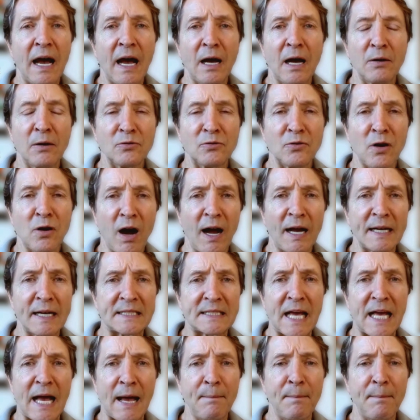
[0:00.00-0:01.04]

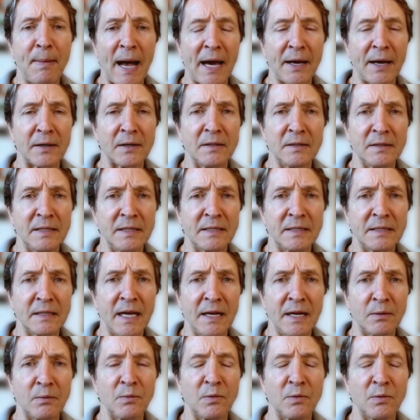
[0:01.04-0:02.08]
lost that battle,
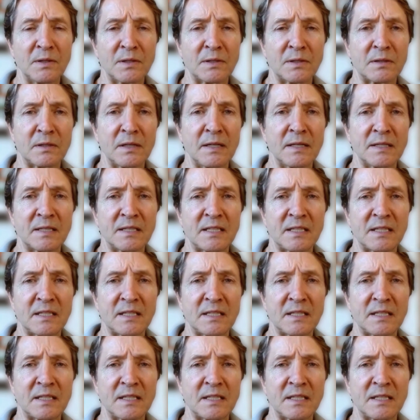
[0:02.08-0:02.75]
and was